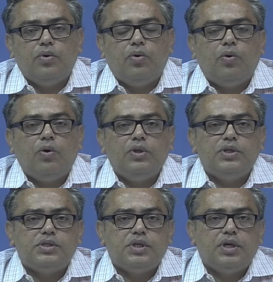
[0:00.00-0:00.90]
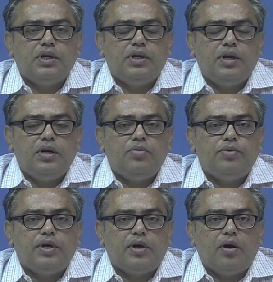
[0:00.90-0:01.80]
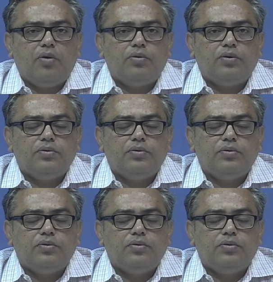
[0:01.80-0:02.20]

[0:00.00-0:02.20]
All these things need to be detailed out.